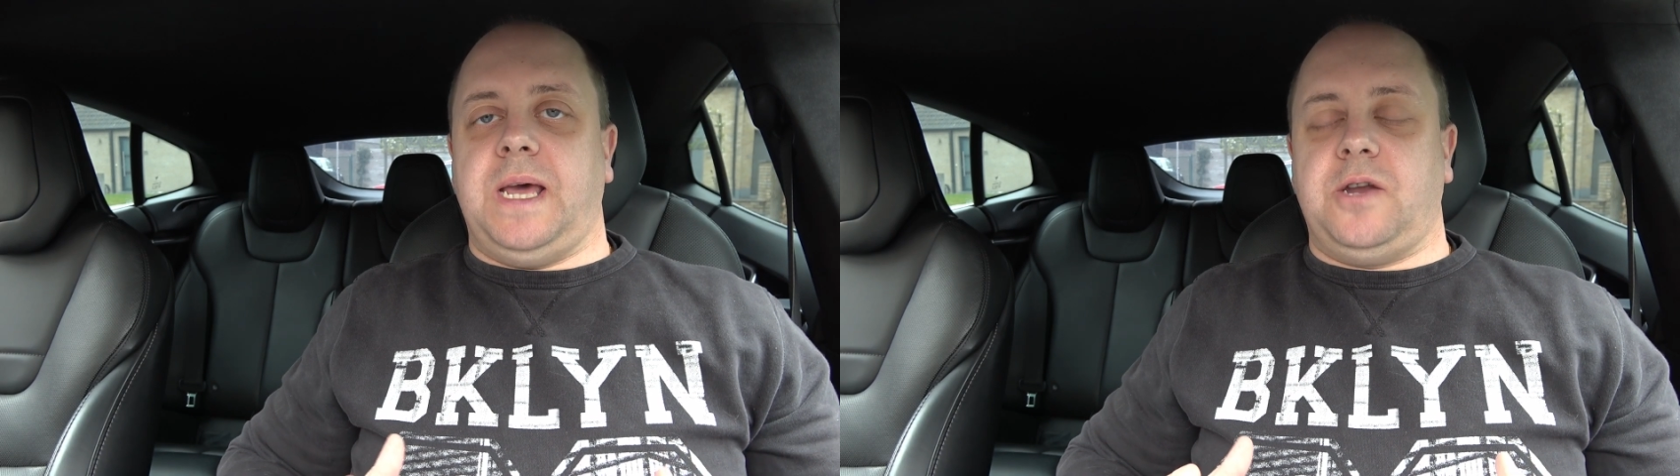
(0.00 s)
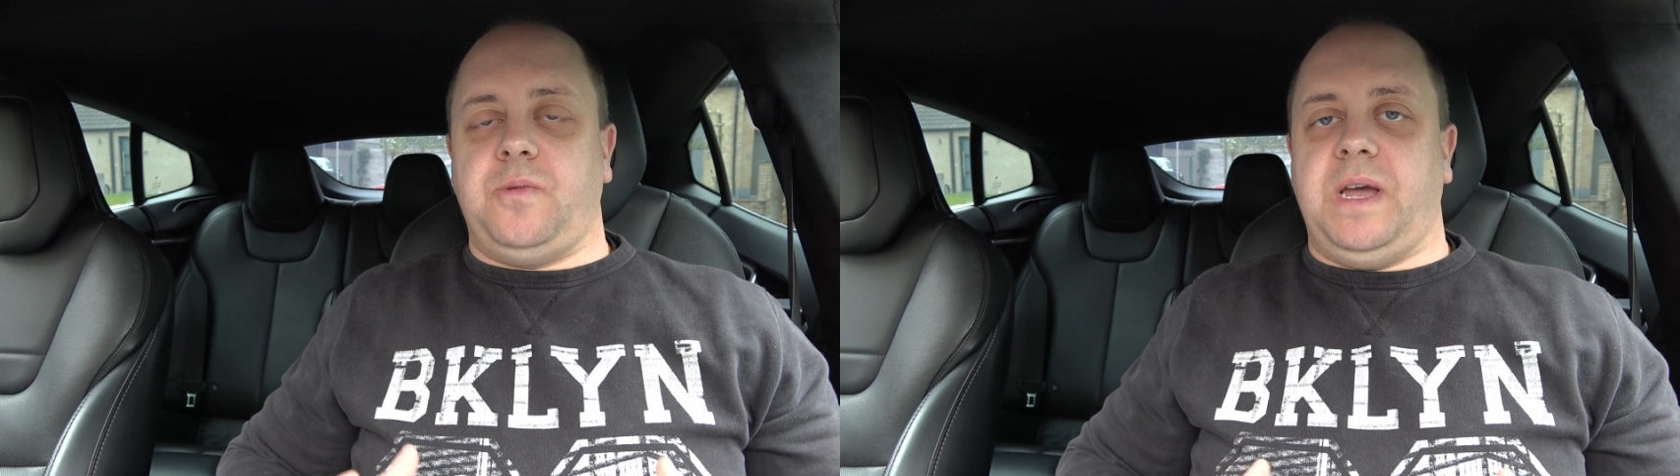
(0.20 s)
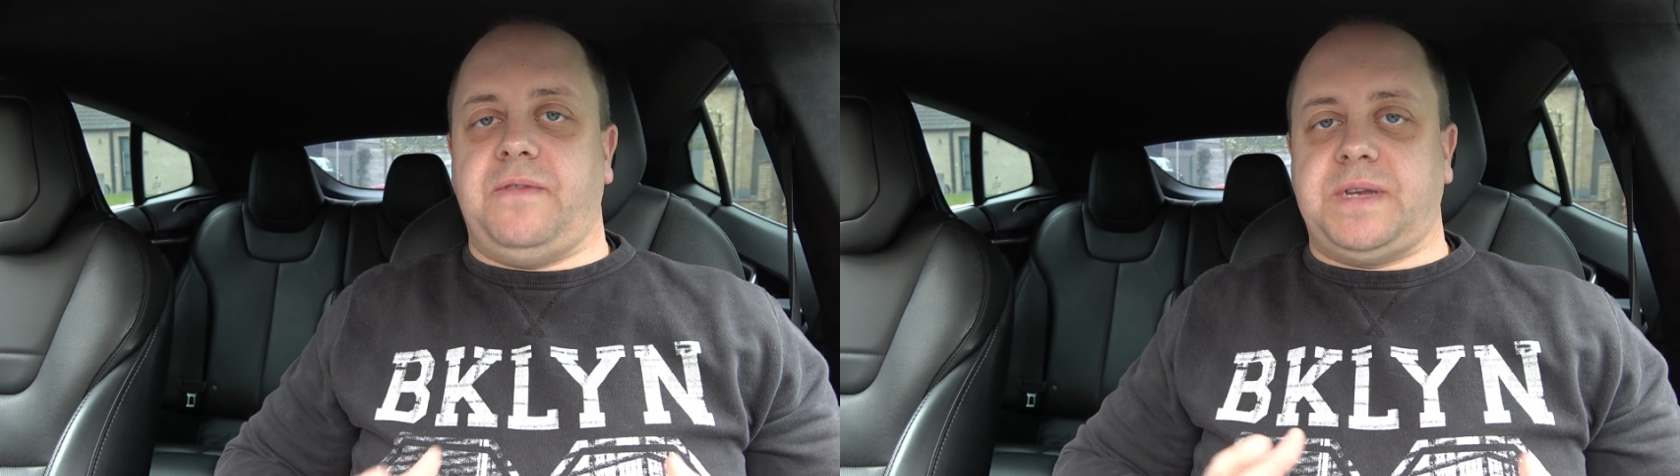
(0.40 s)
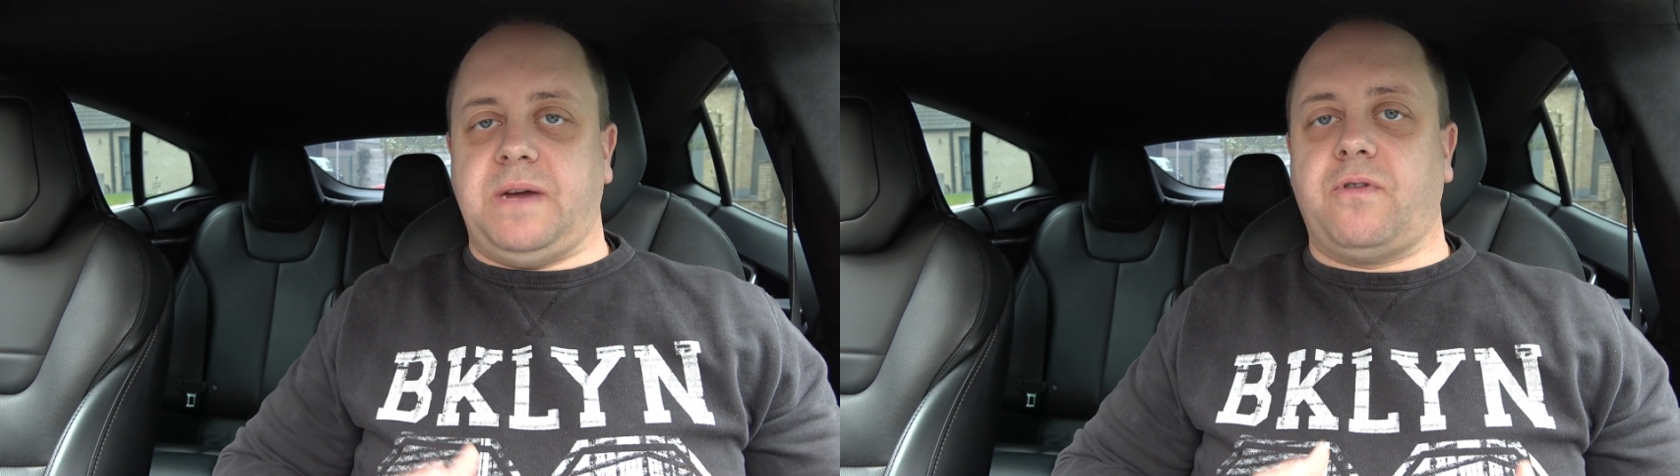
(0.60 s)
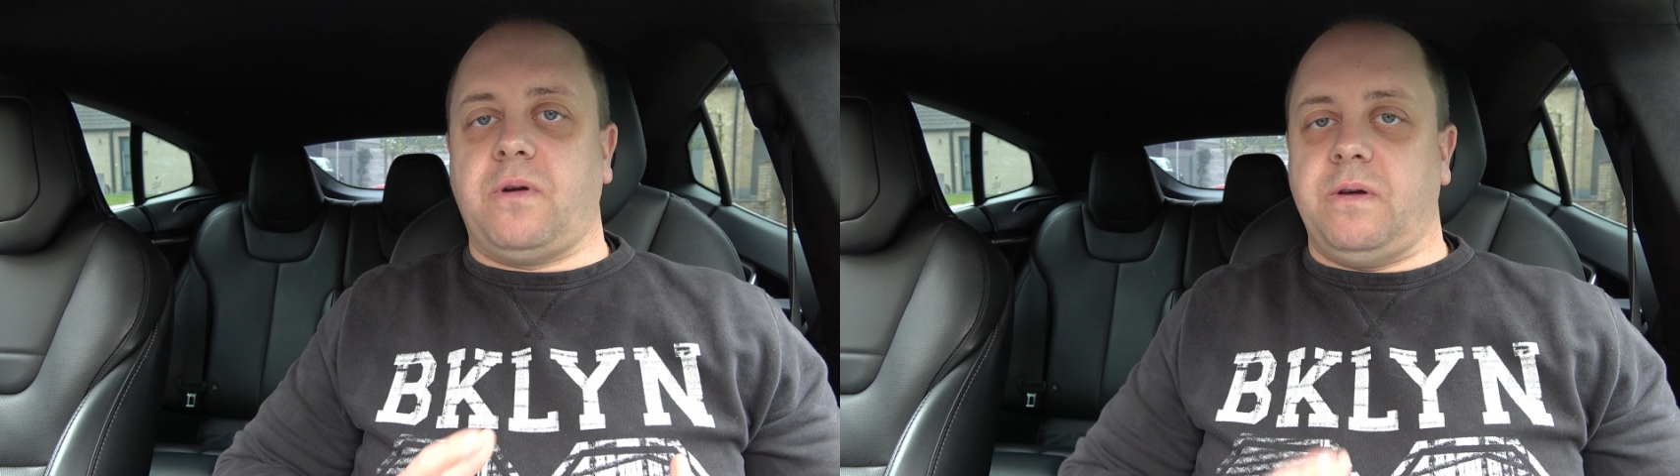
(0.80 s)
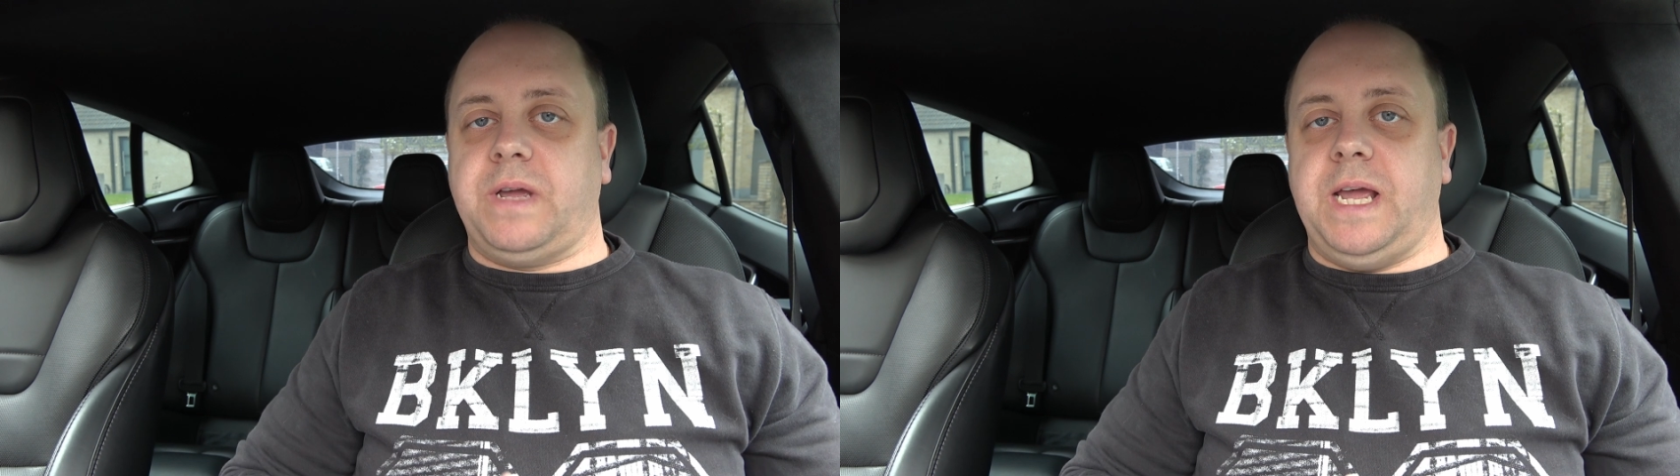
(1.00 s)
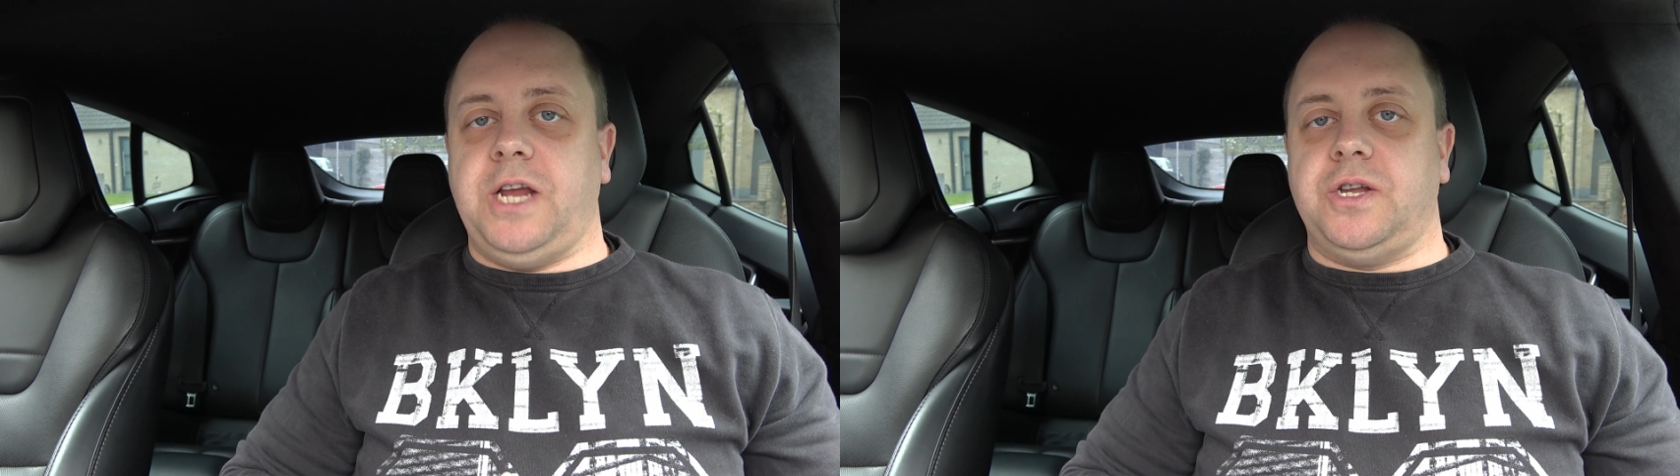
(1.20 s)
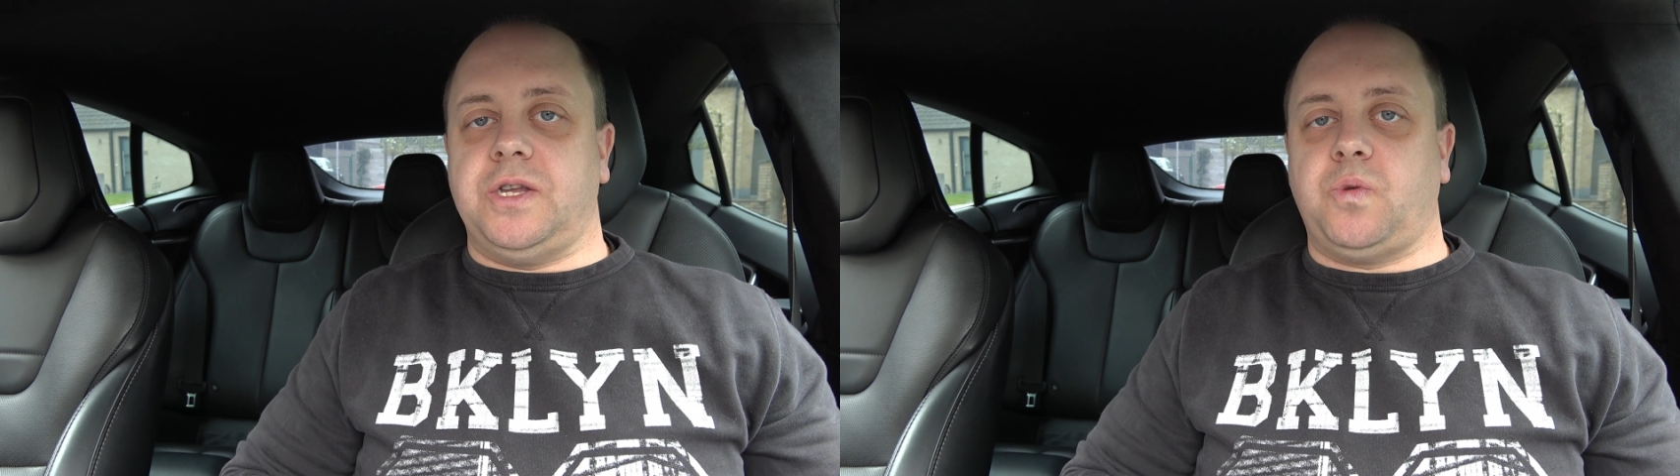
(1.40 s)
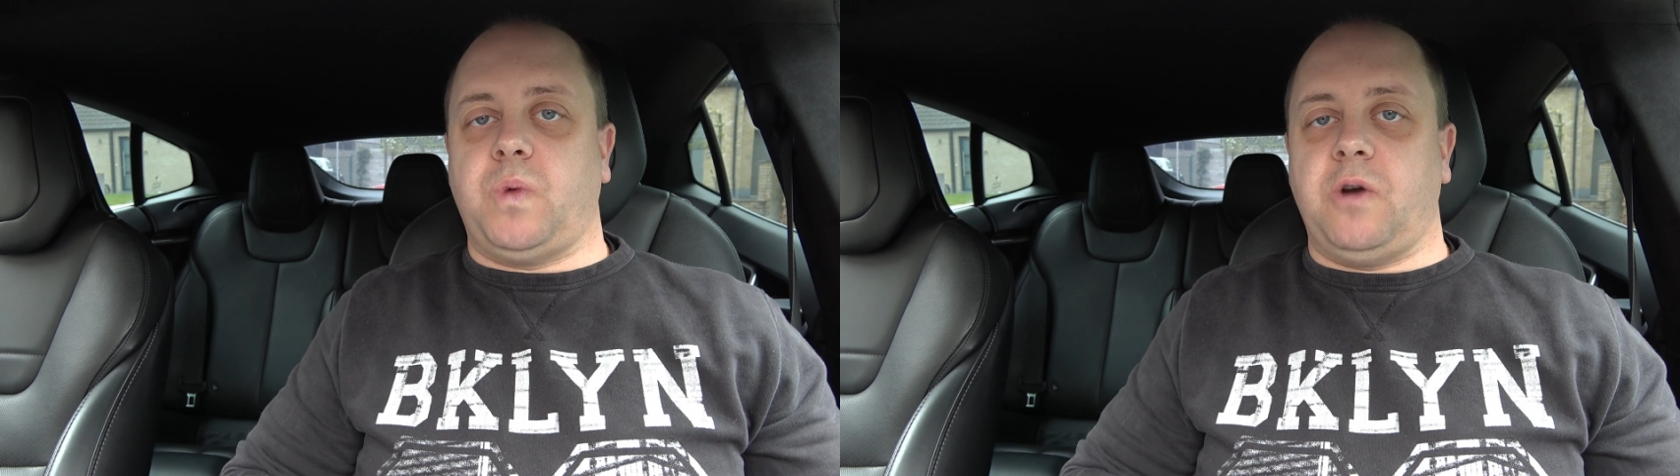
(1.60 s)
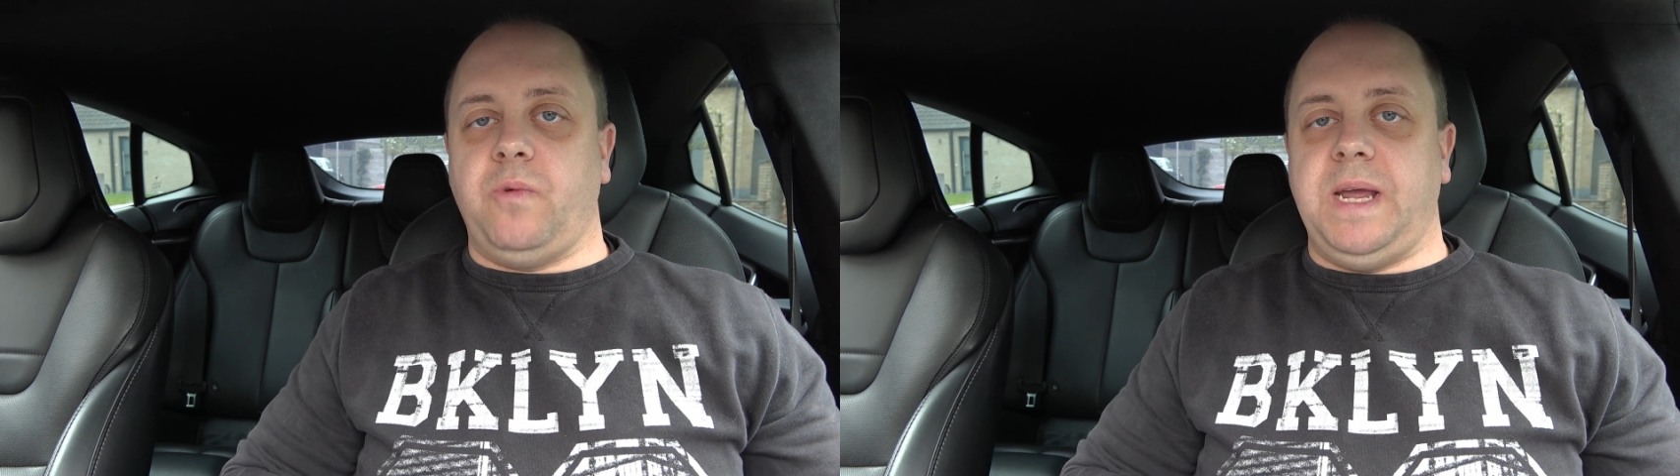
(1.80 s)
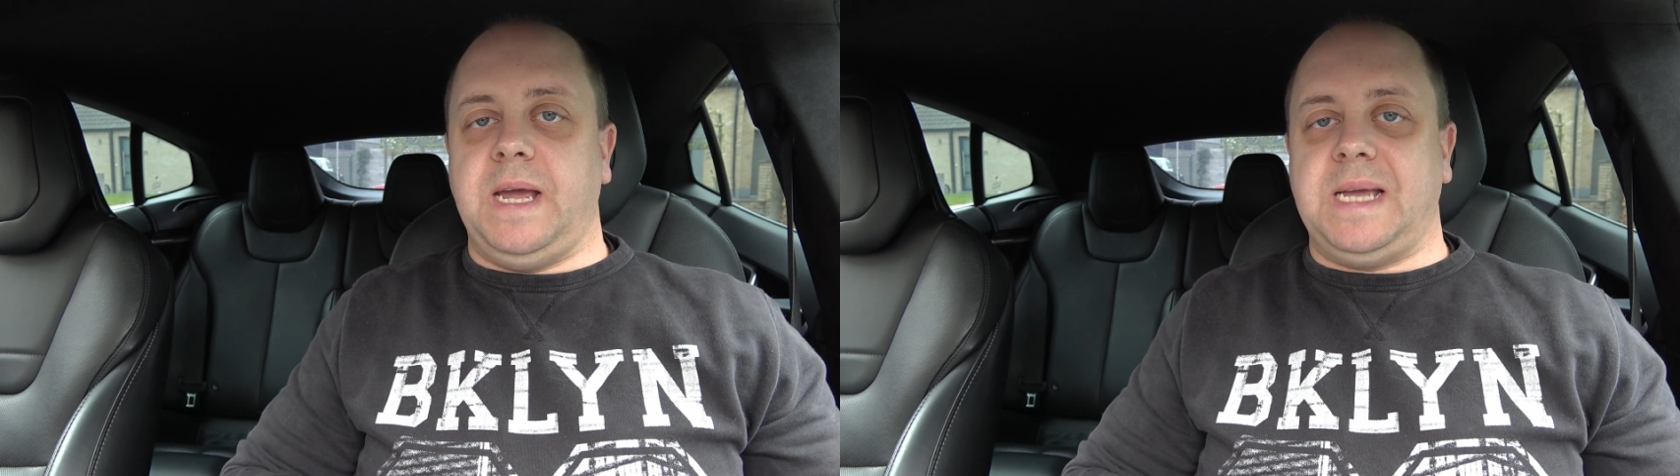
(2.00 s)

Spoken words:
that we have several occasions where we